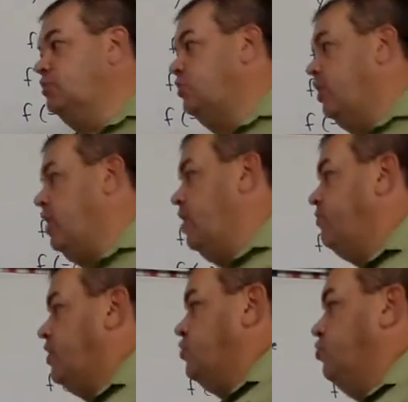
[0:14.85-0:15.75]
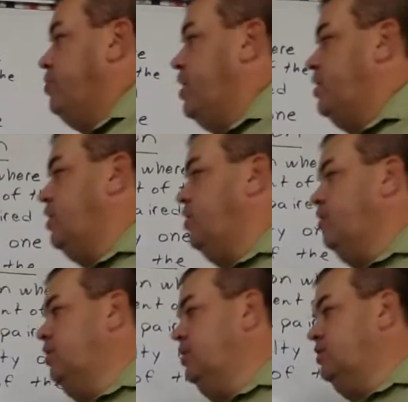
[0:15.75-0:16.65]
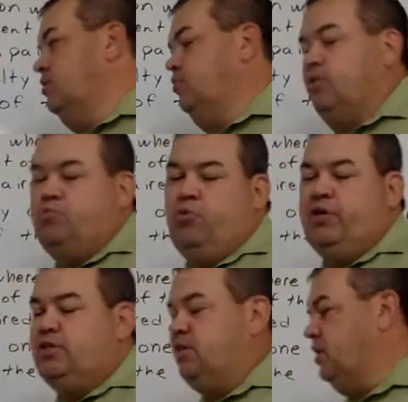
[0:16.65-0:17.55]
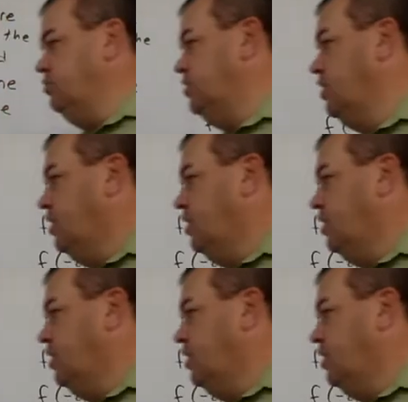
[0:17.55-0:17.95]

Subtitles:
So I have a domain here listed with boys' names